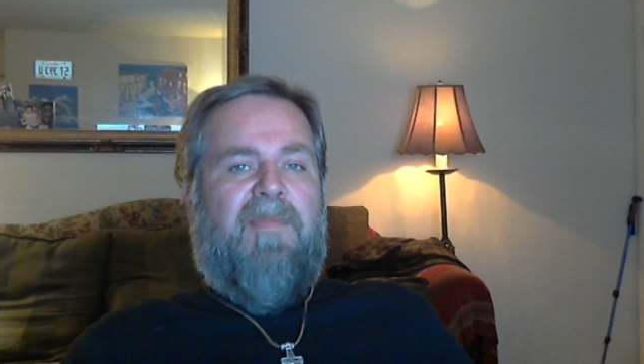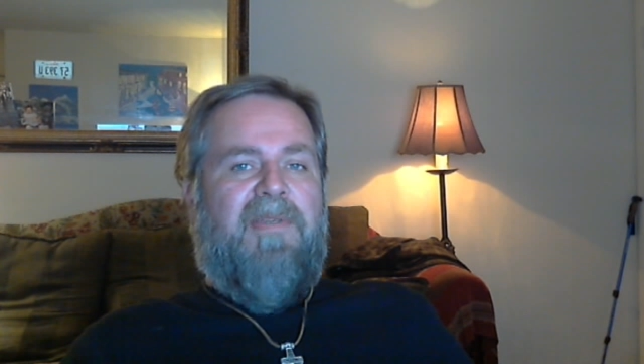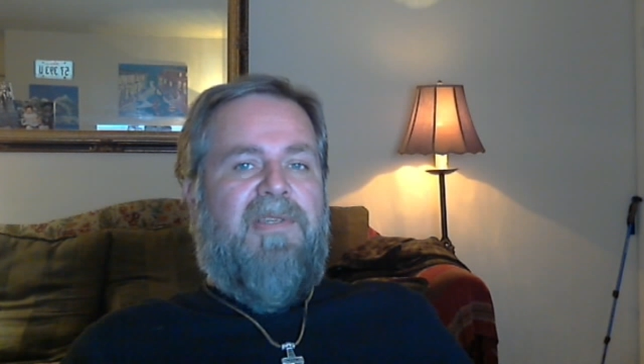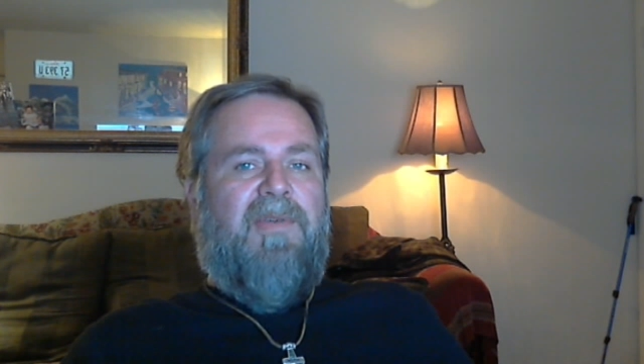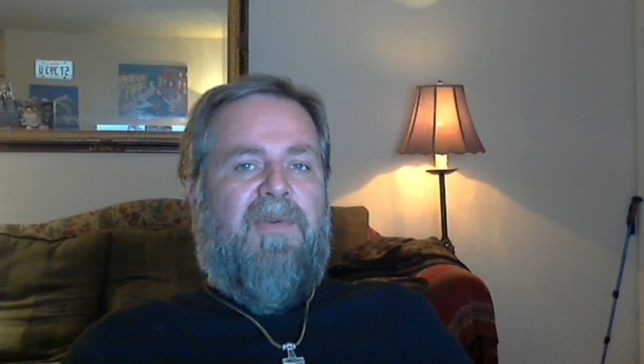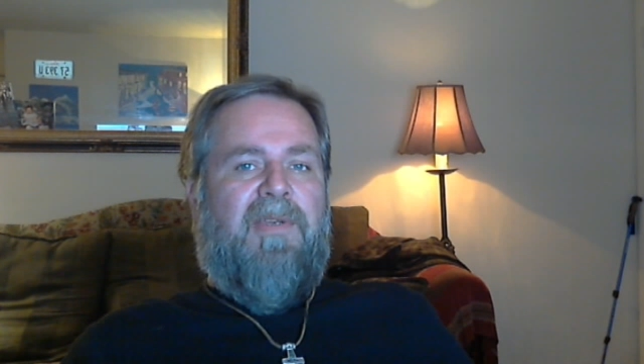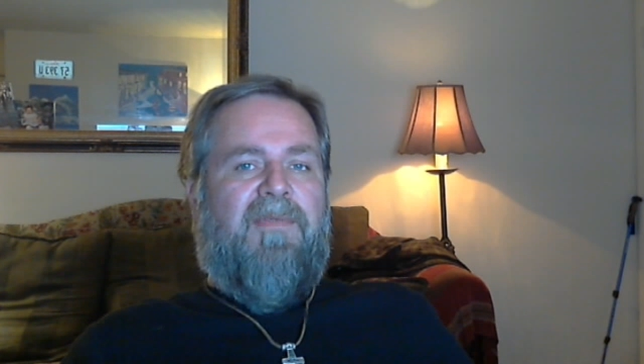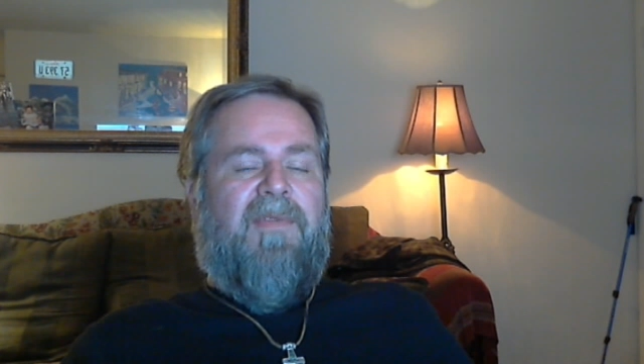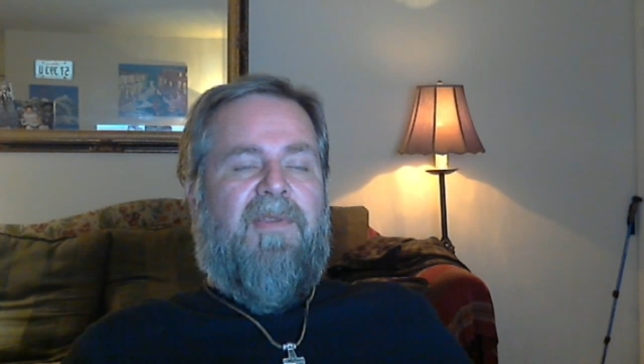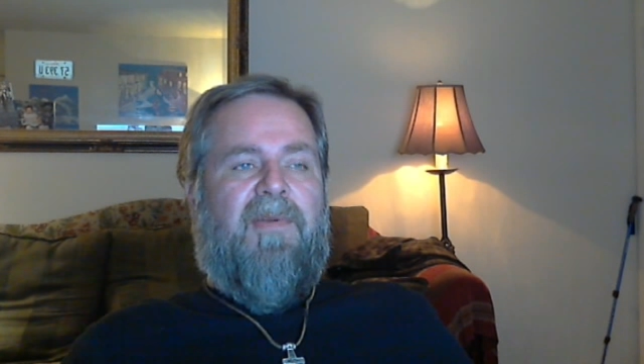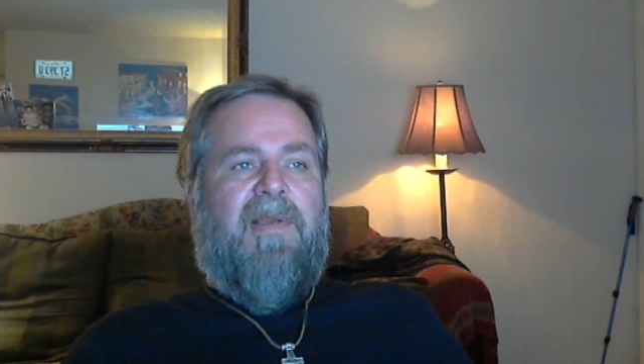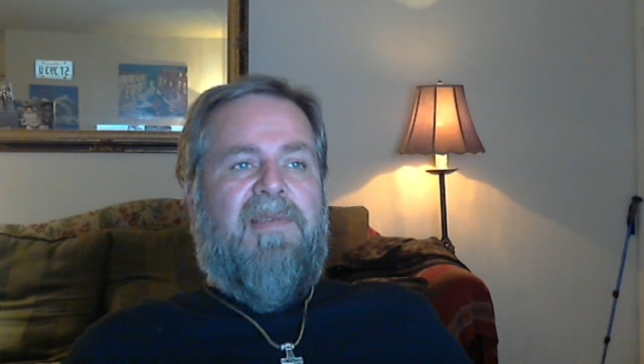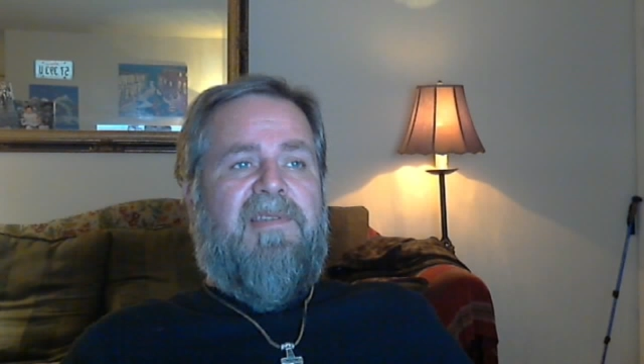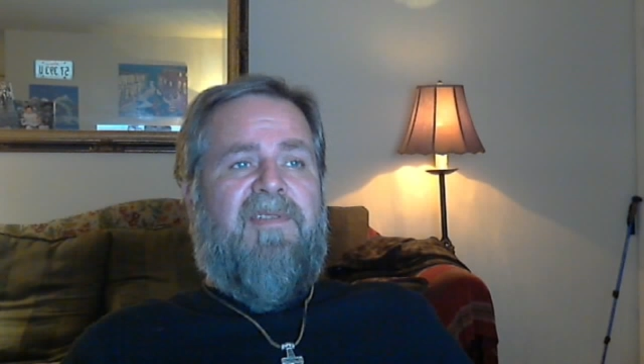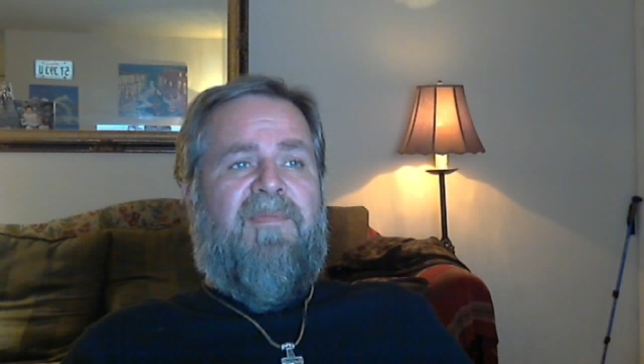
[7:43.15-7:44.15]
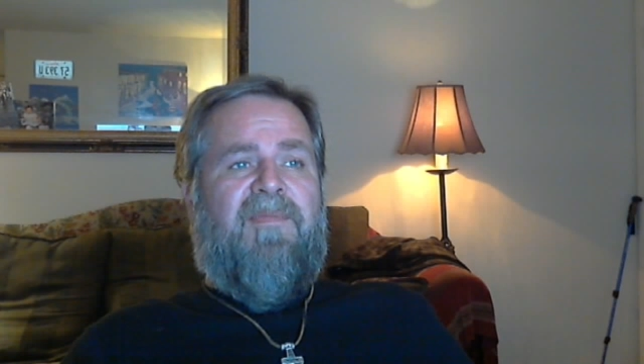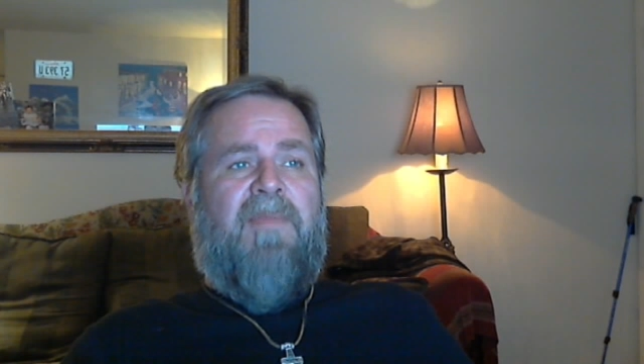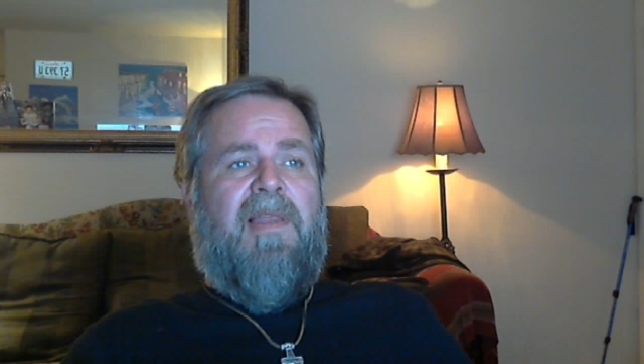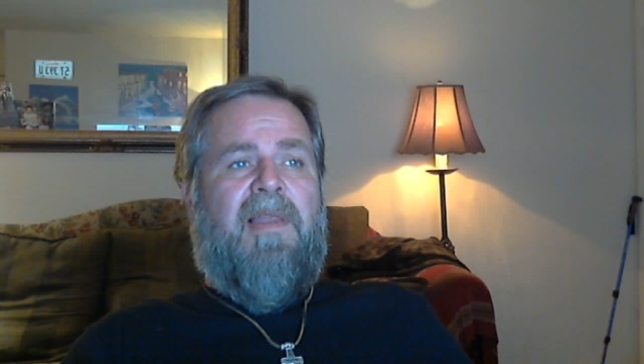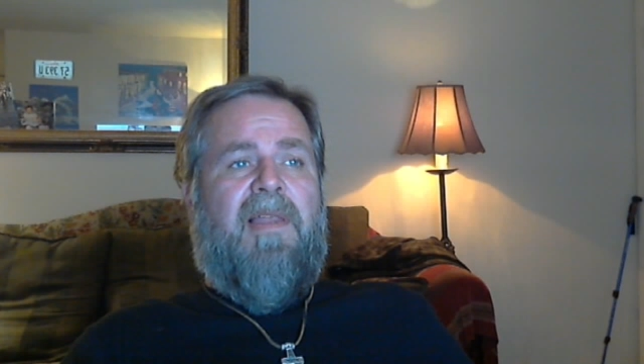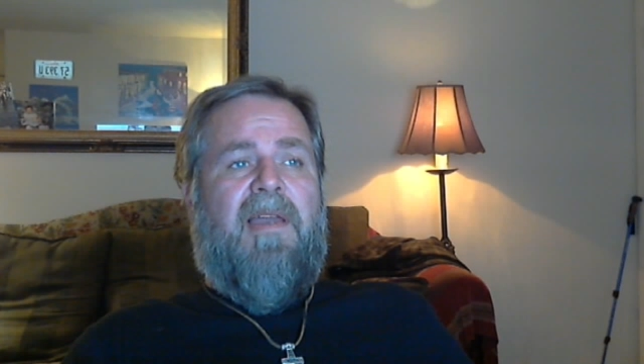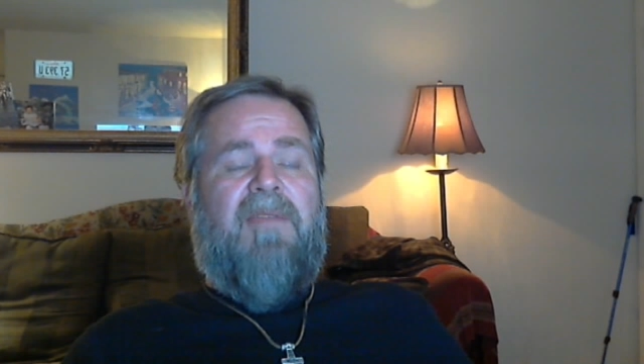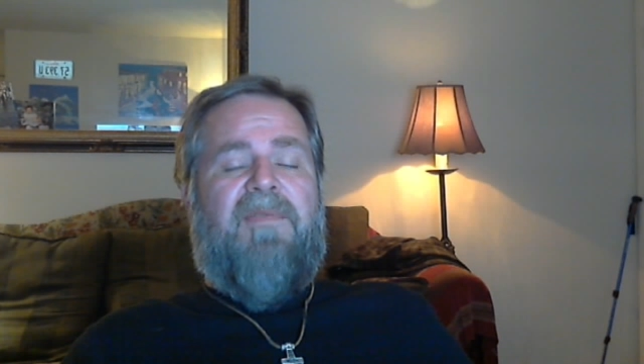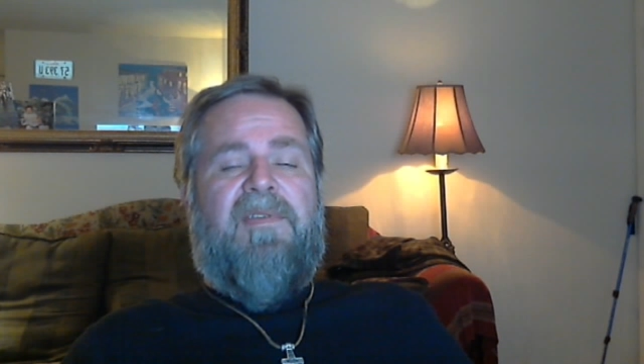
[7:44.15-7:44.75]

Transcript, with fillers: be doing for the rest of my life,